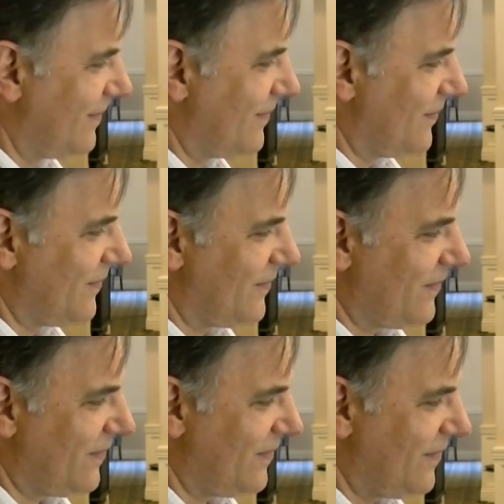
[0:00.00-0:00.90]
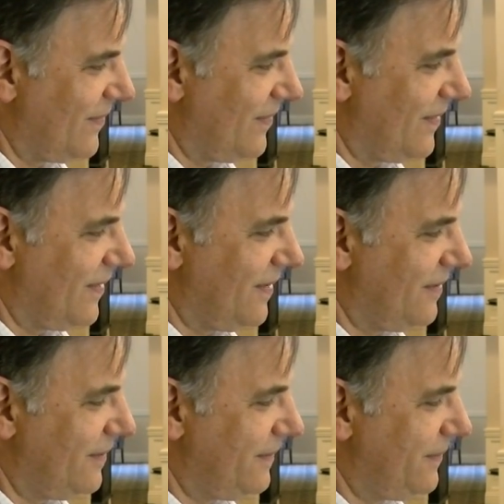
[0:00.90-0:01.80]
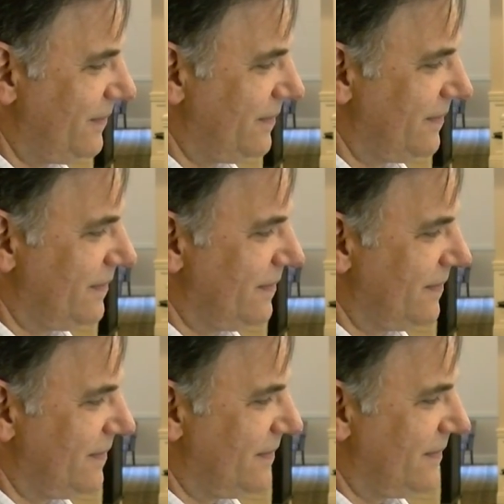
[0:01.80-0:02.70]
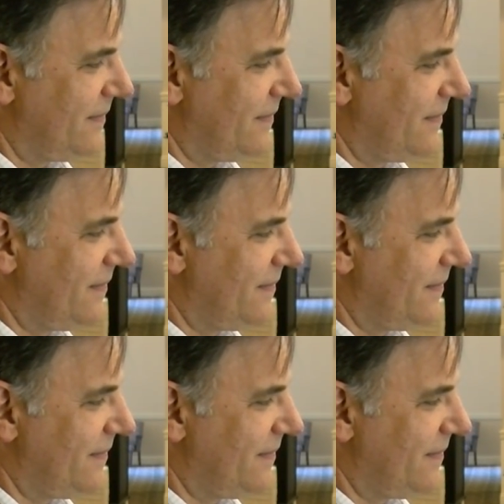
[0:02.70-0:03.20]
No words are spoken by the person on screen.